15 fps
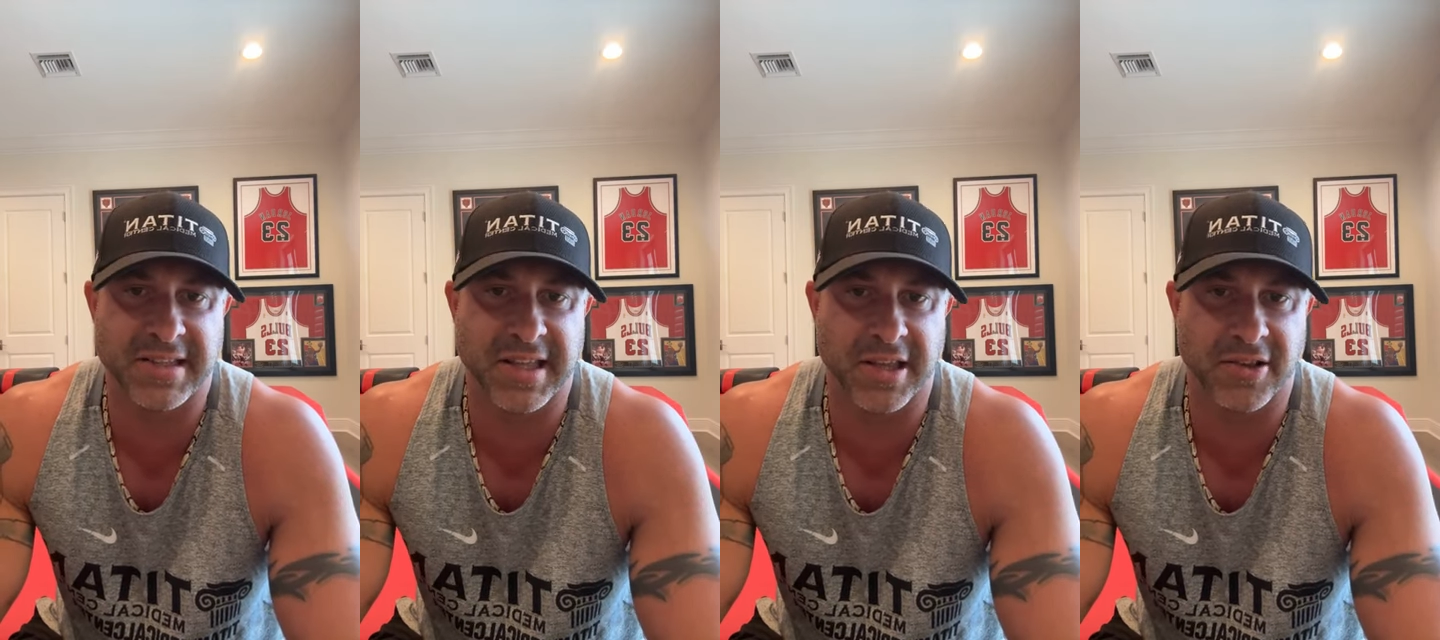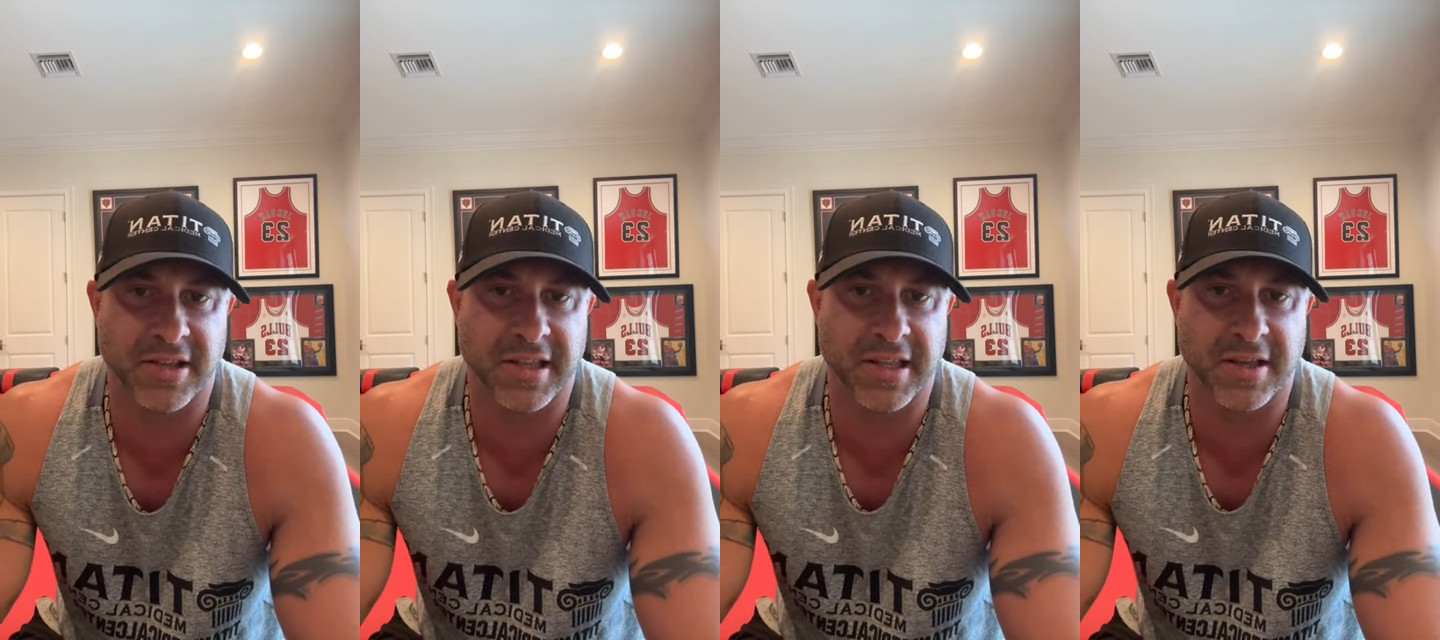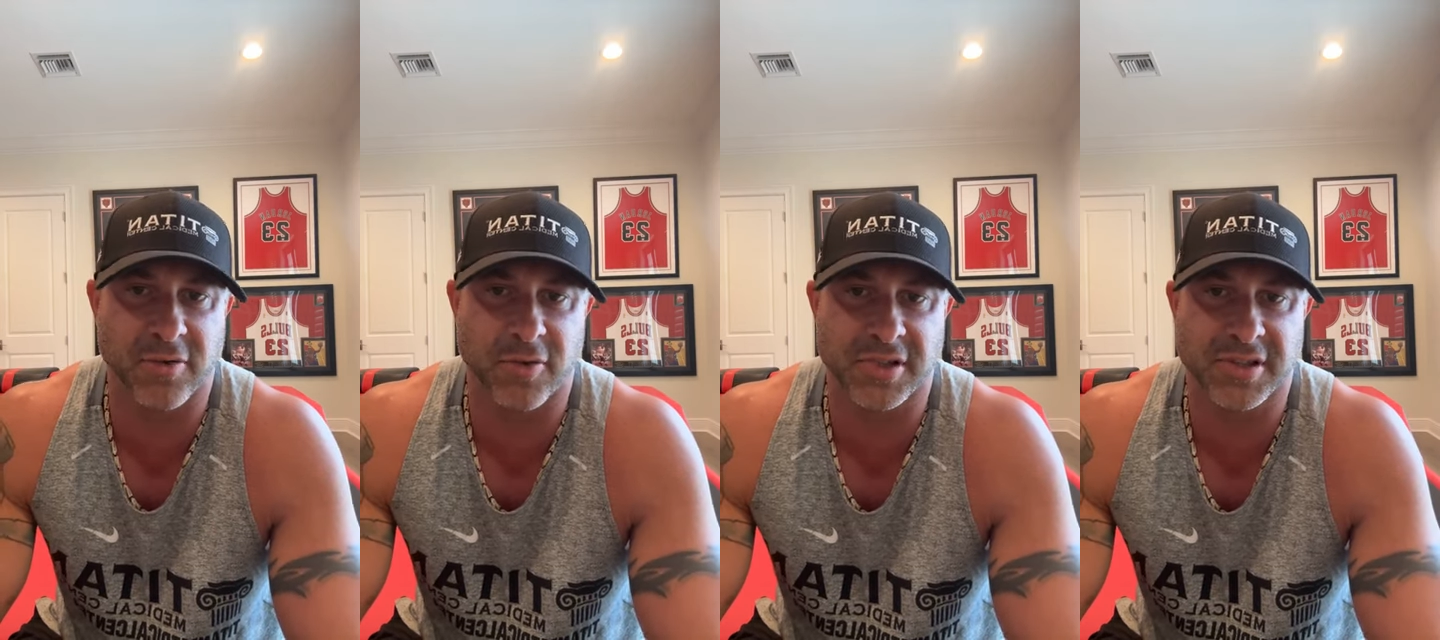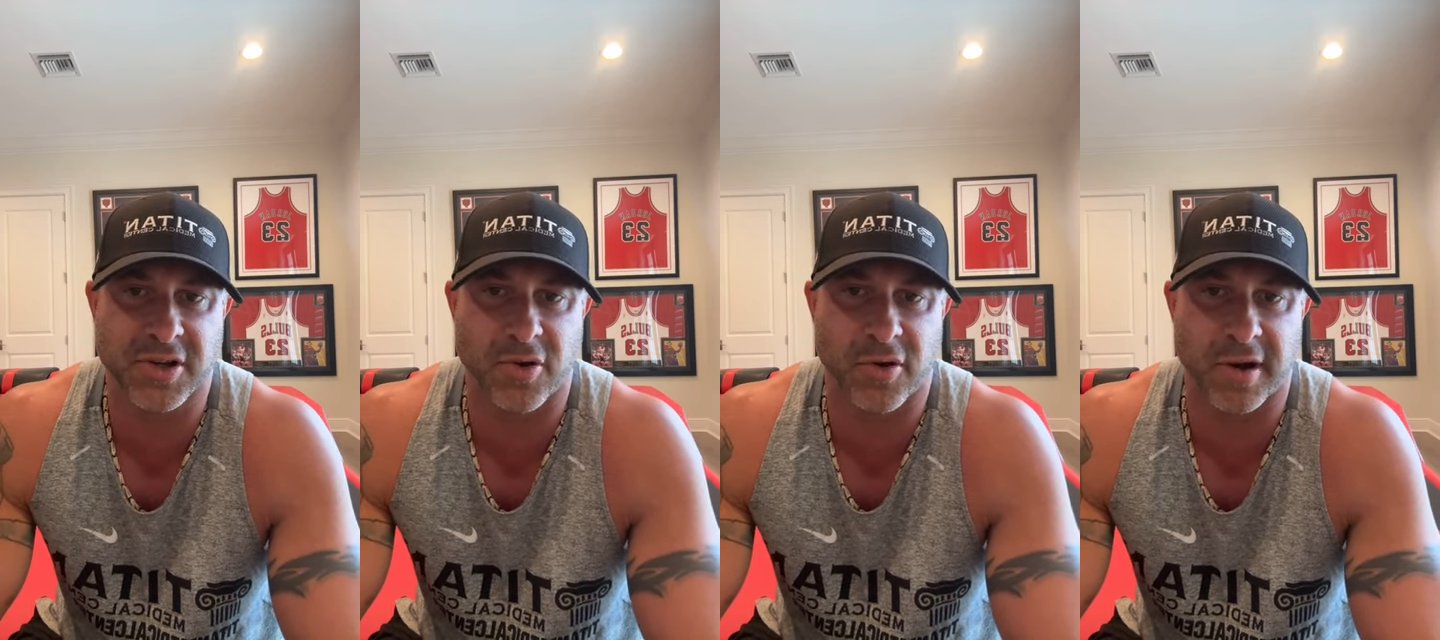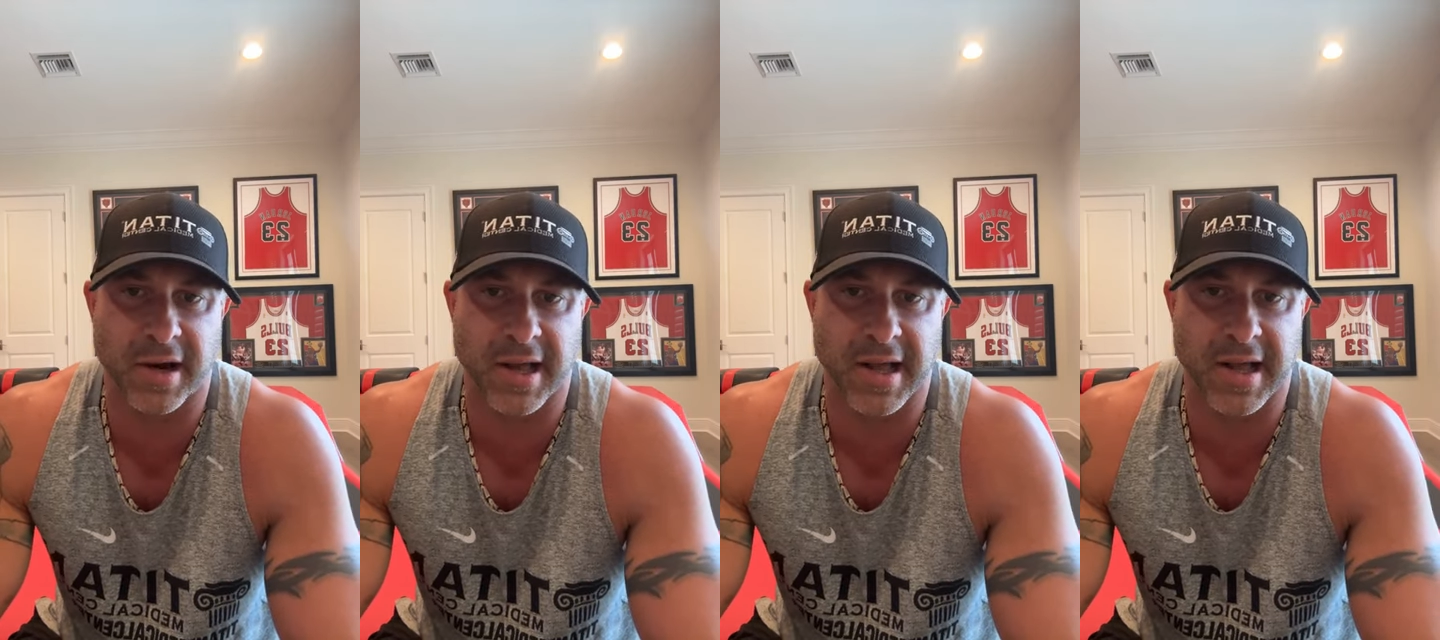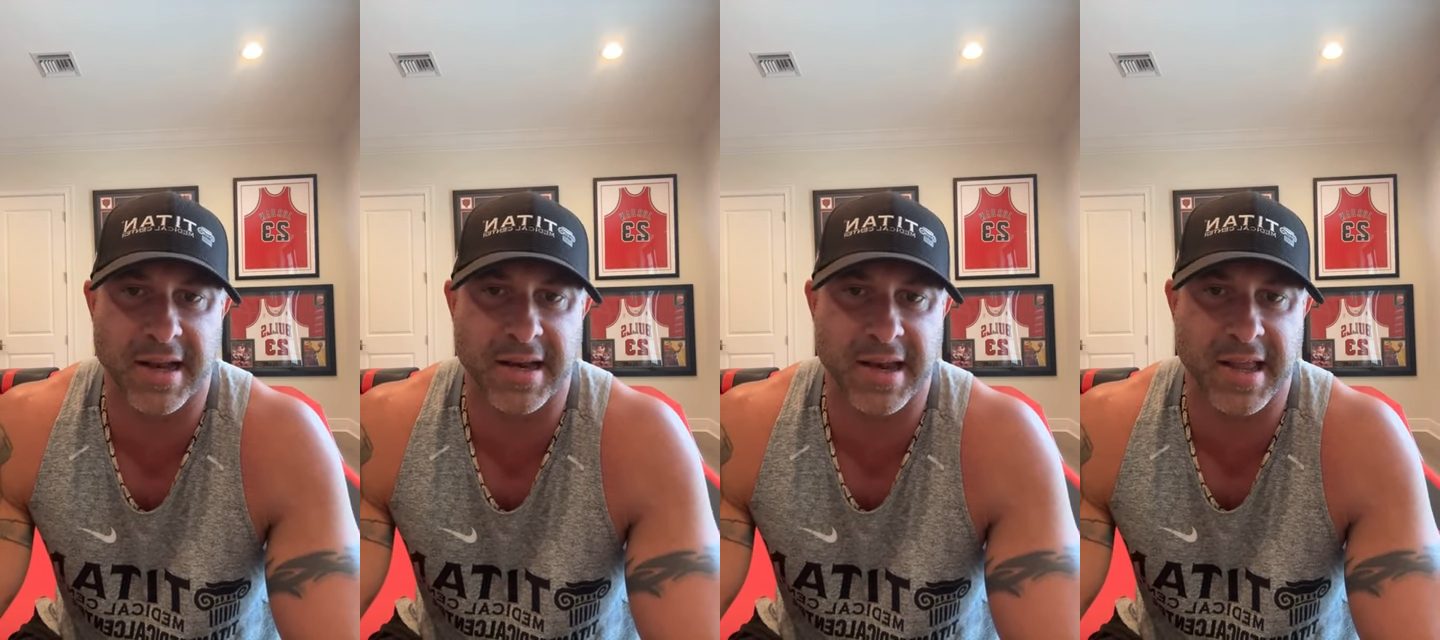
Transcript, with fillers: Gillian, what's going on?